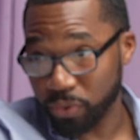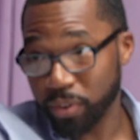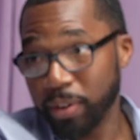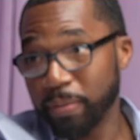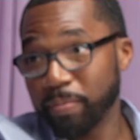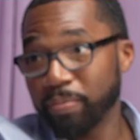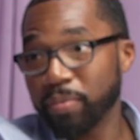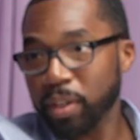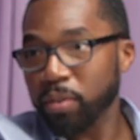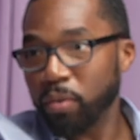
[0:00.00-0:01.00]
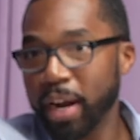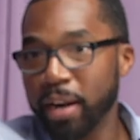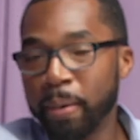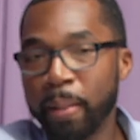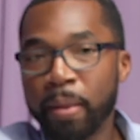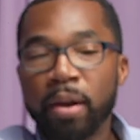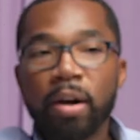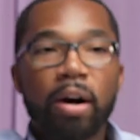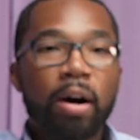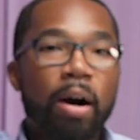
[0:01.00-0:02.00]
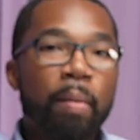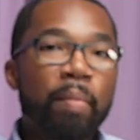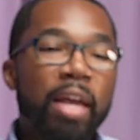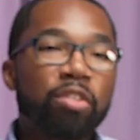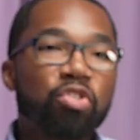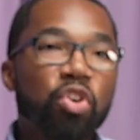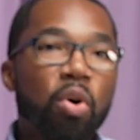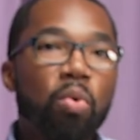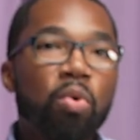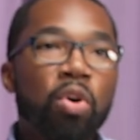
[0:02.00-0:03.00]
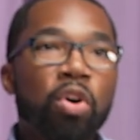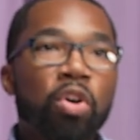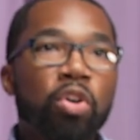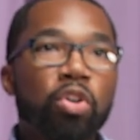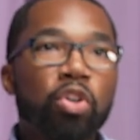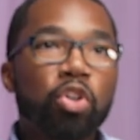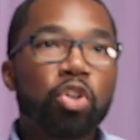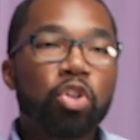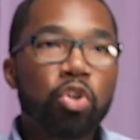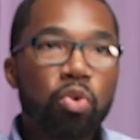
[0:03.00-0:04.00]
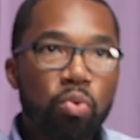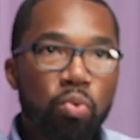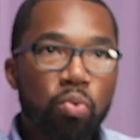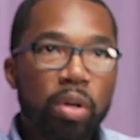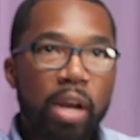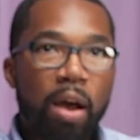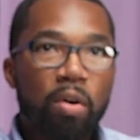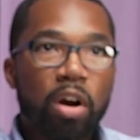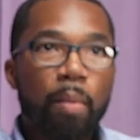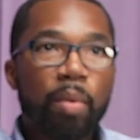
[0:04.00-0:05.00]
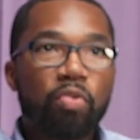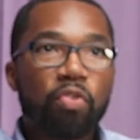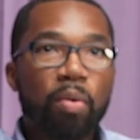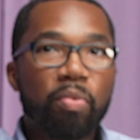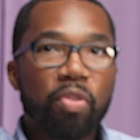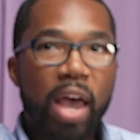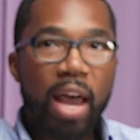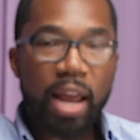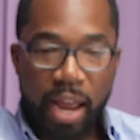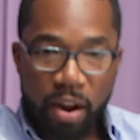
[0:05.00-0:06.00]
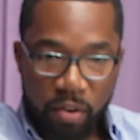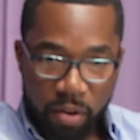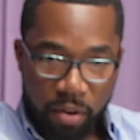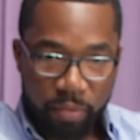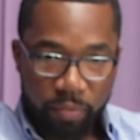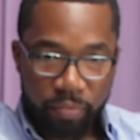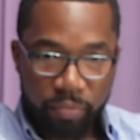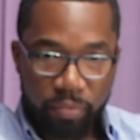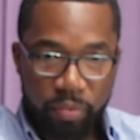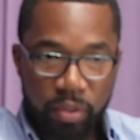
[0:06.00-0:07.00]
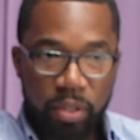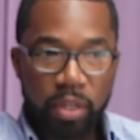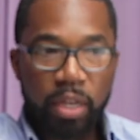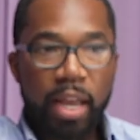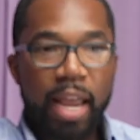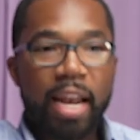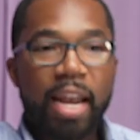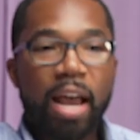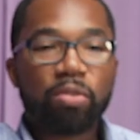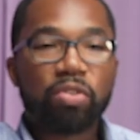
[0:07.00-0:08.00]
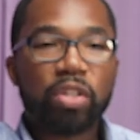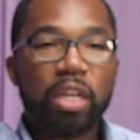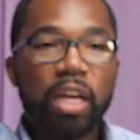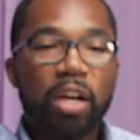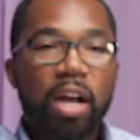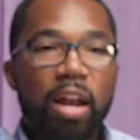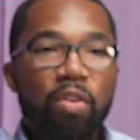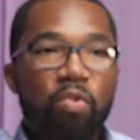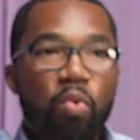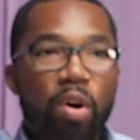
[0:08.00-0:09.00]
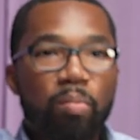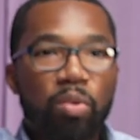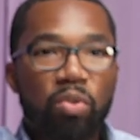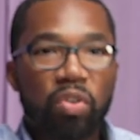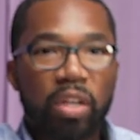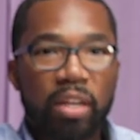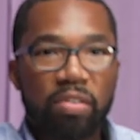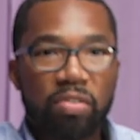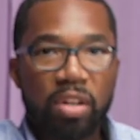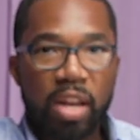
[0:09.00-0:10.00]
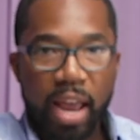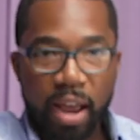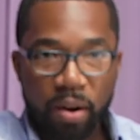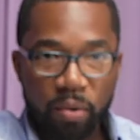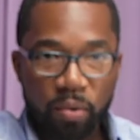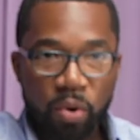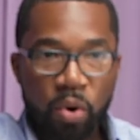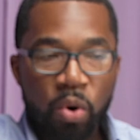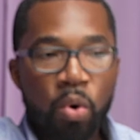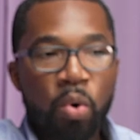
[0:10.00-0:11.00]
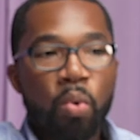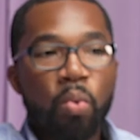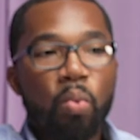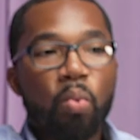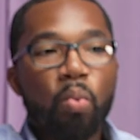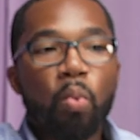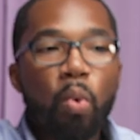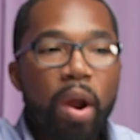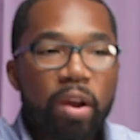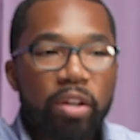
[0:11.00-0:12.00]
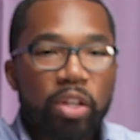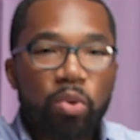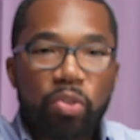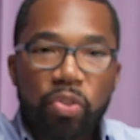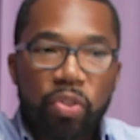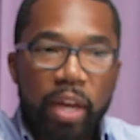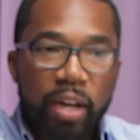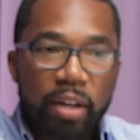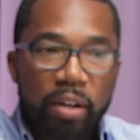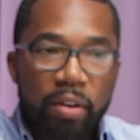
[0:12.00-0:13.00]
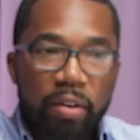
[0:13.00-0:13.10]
Was, was offensive, yeah. right? Um, and so, you now coming from that era and now seeing kind of where music is now, where do you think